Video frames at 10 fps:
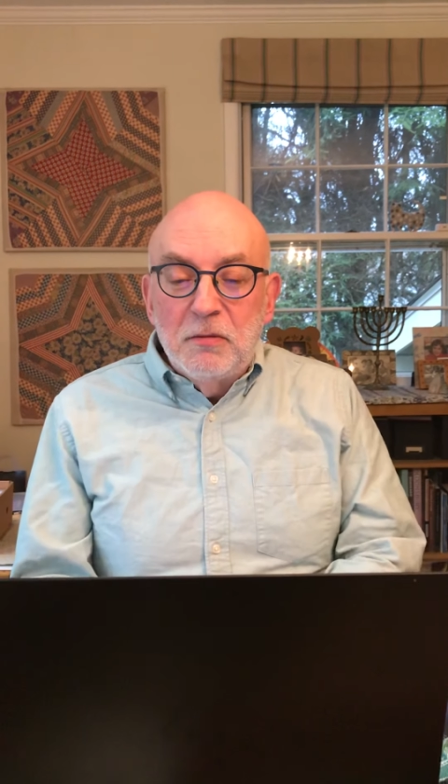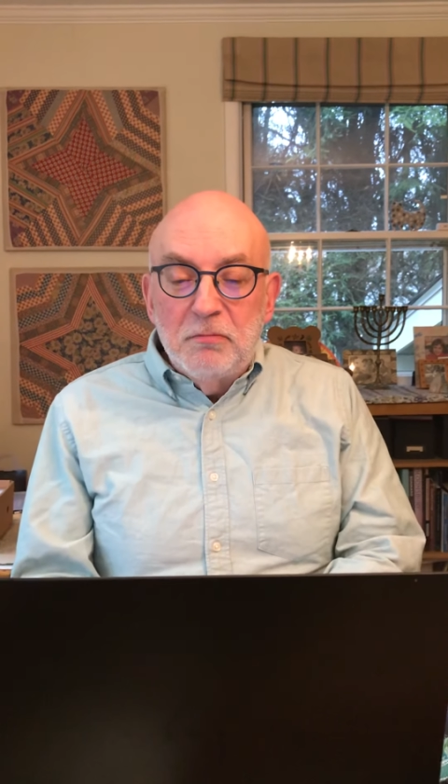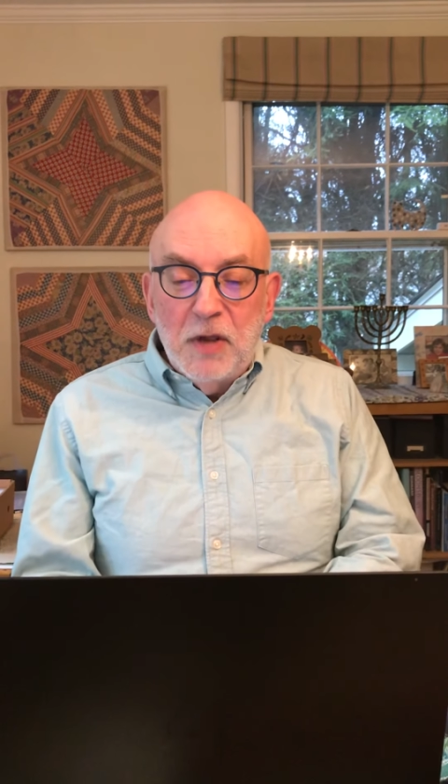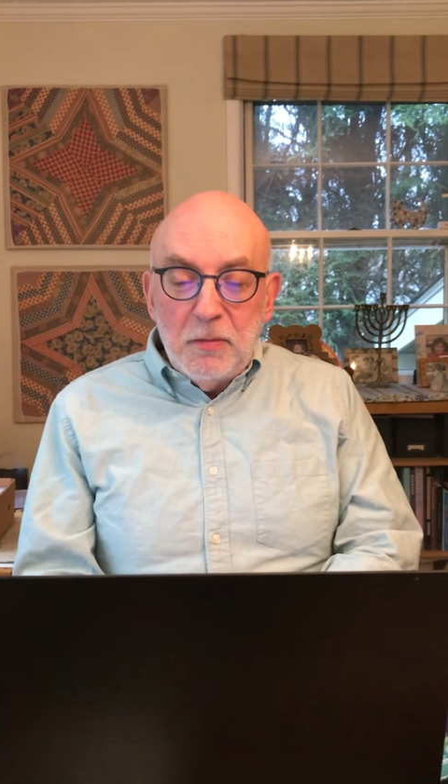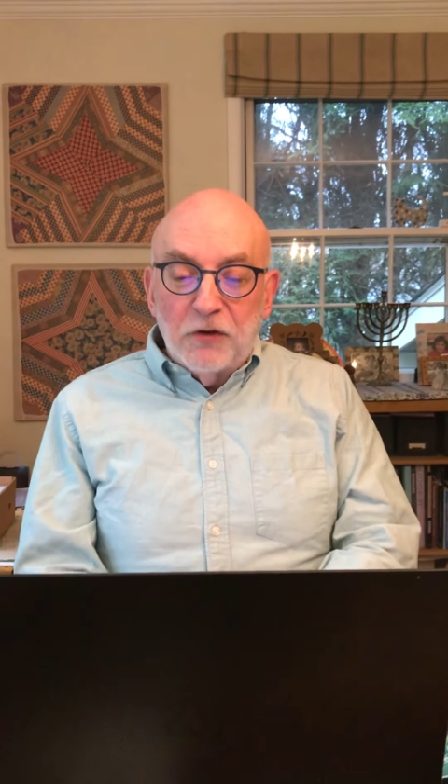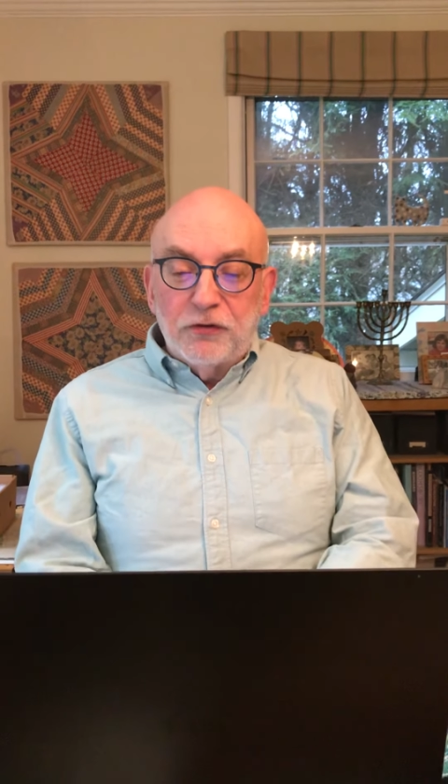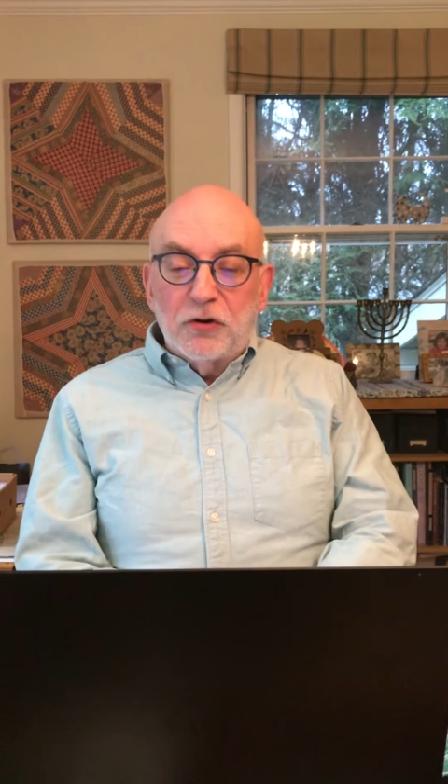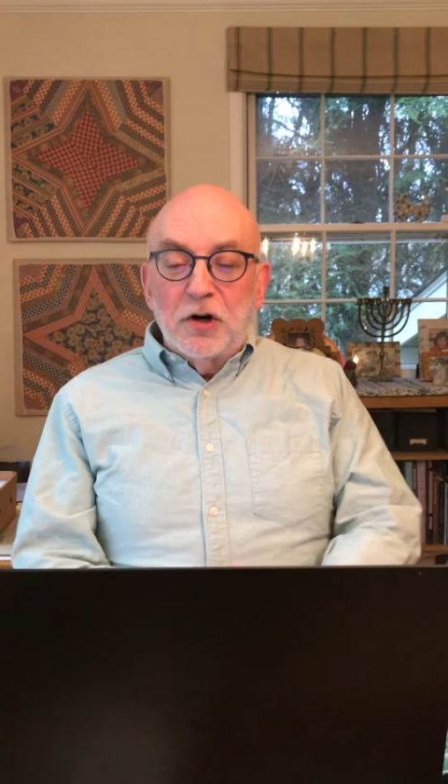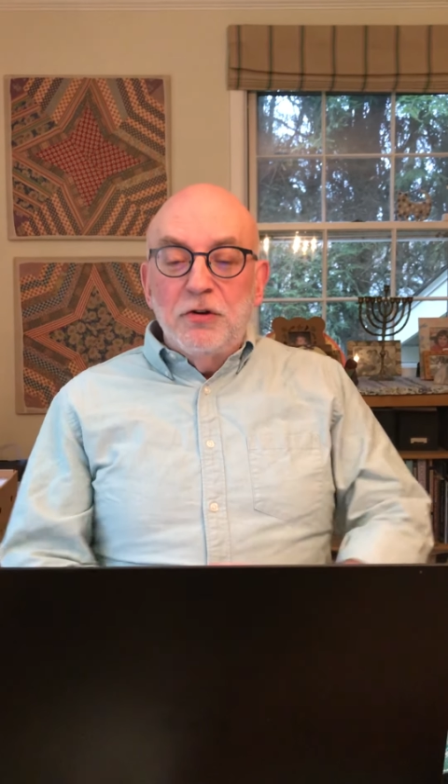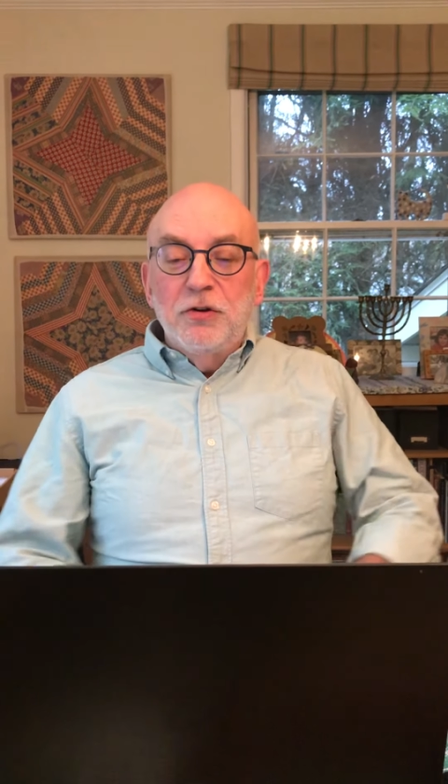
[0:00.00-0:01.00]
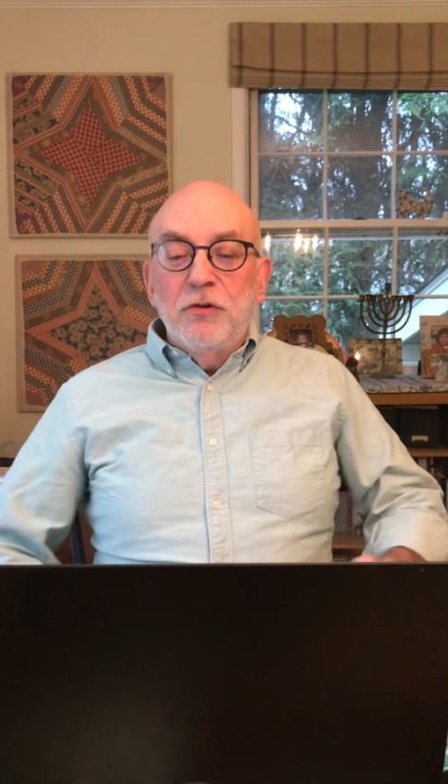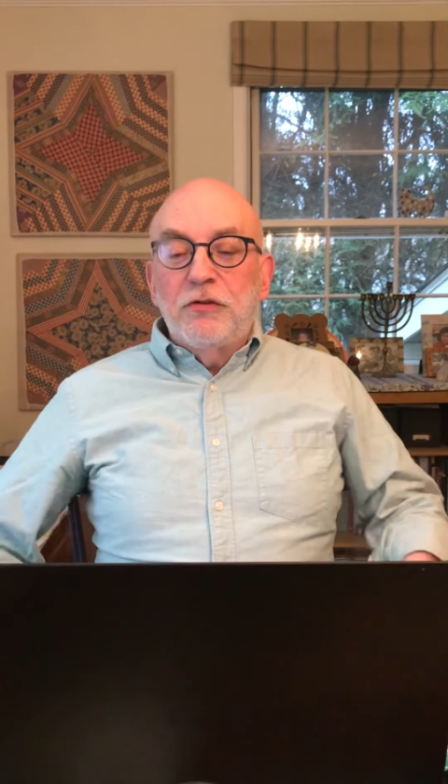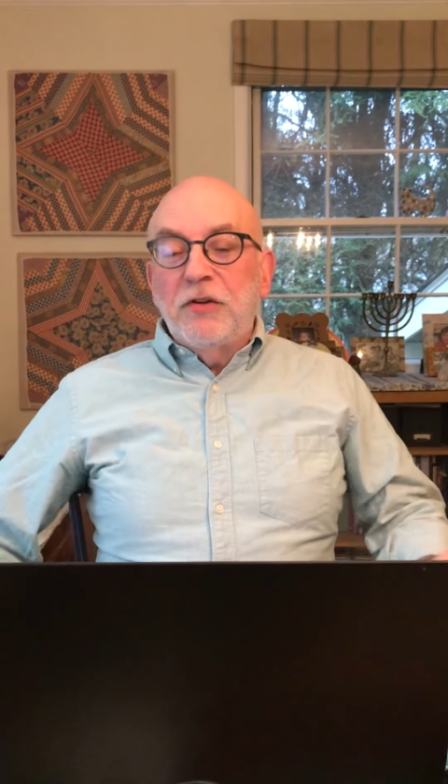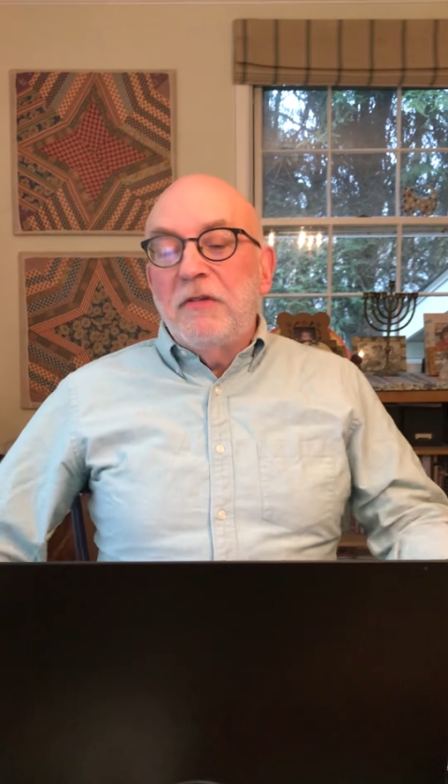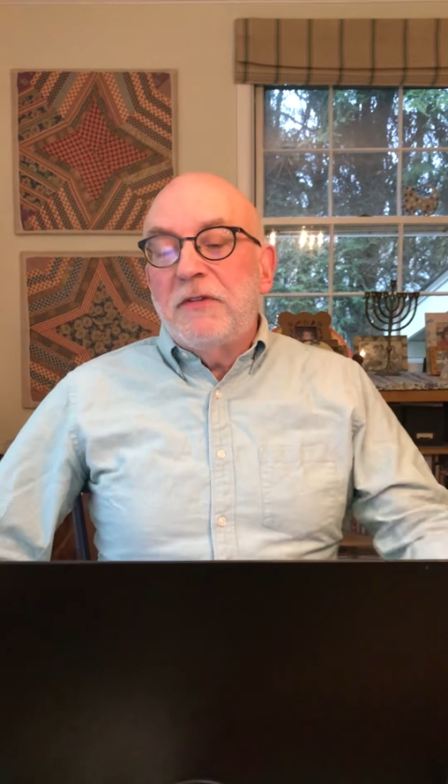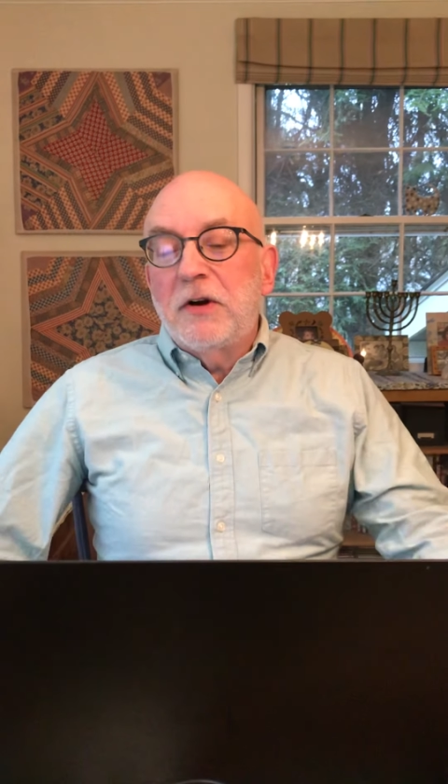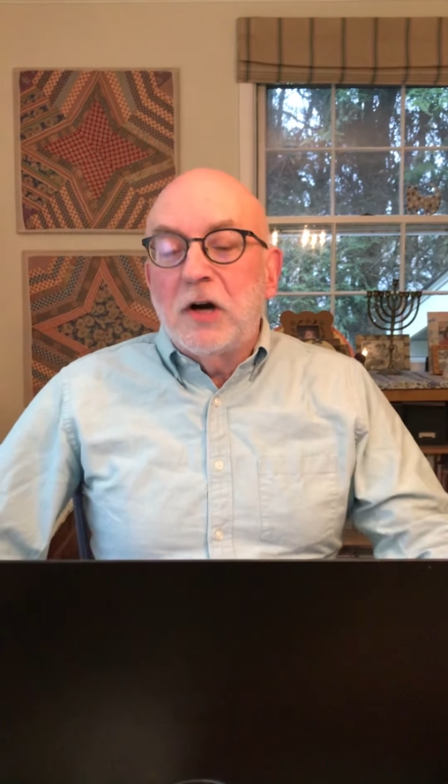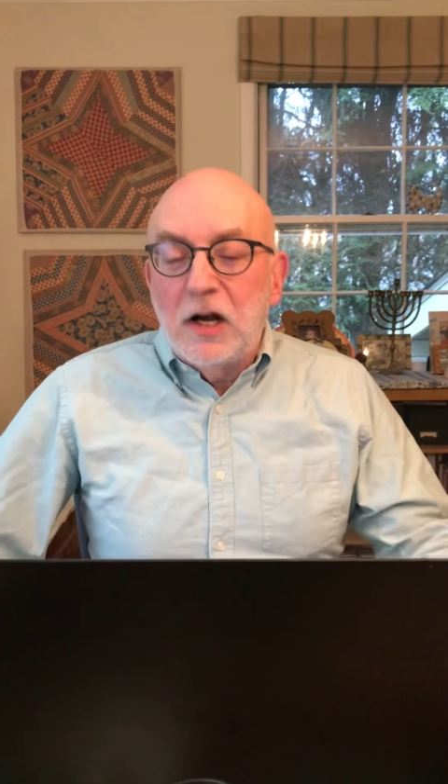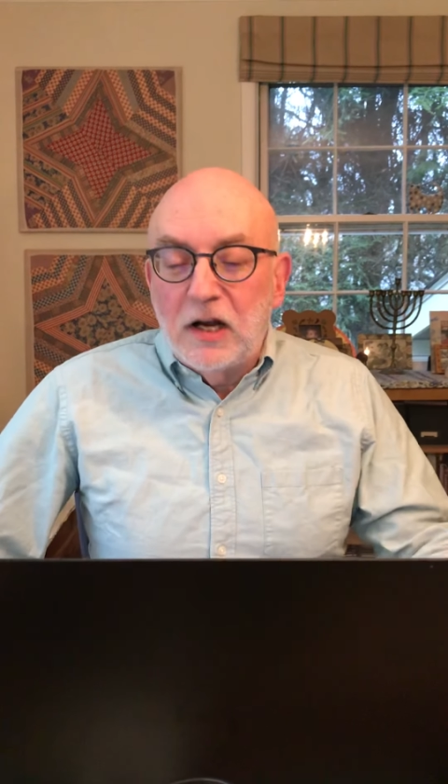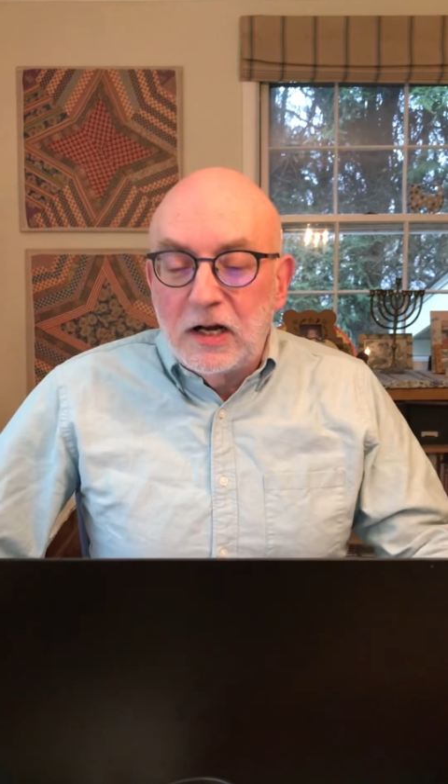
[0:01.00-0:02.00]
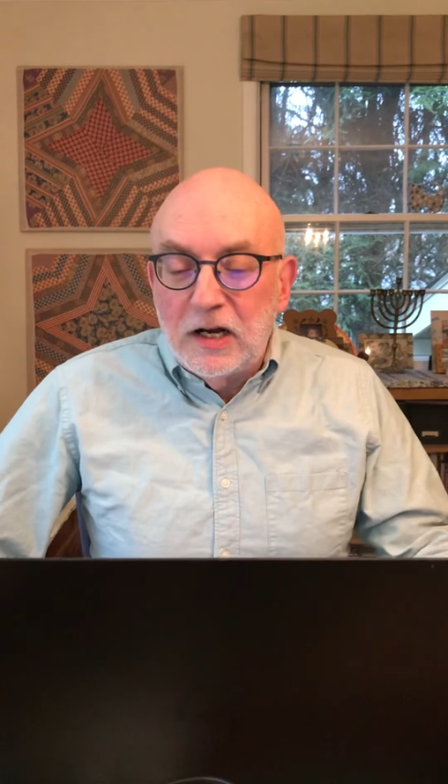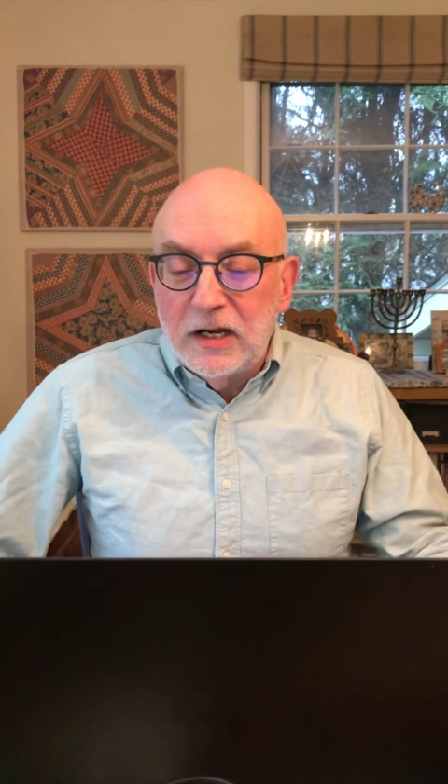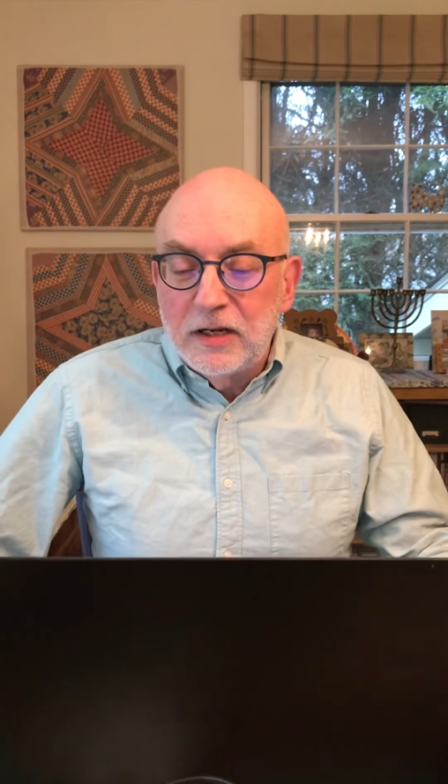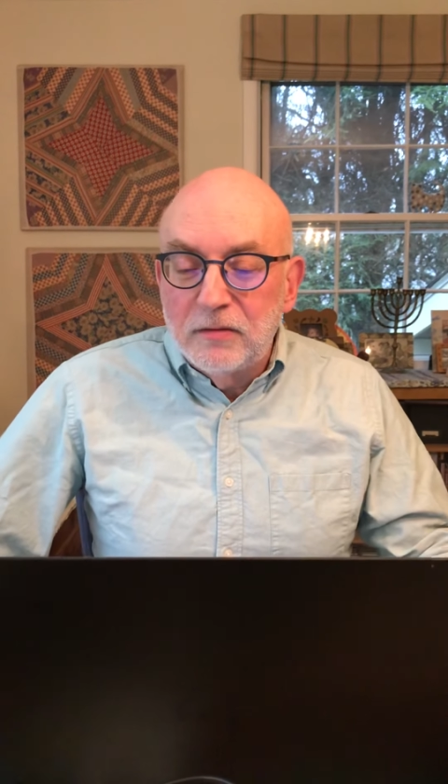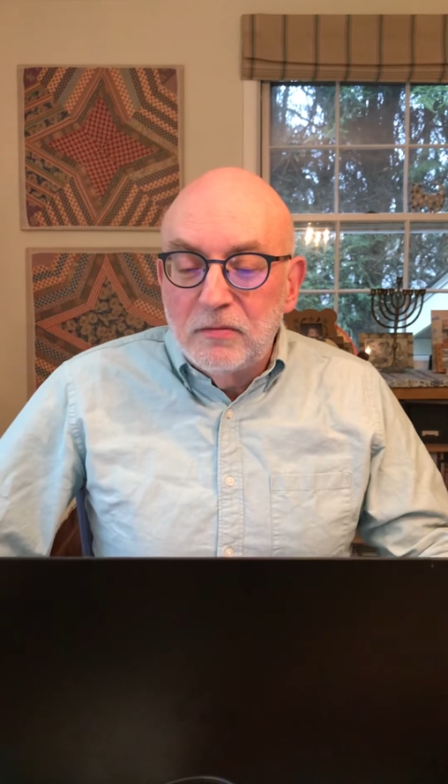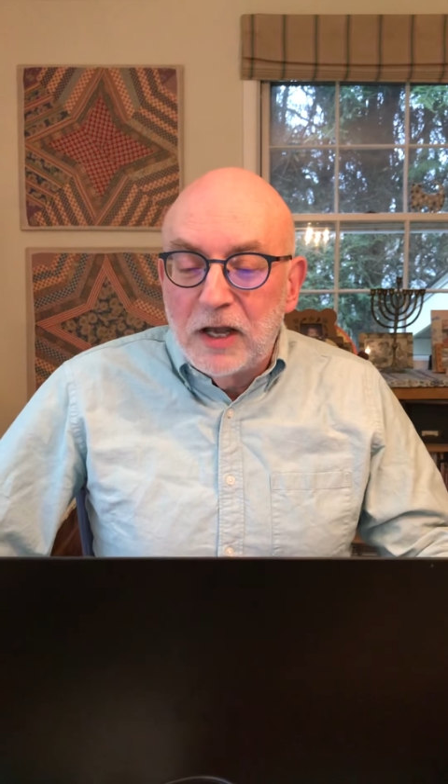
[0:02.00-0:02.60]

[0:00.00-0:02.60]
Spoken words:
Maybe I'll start a new Sefer HaChaim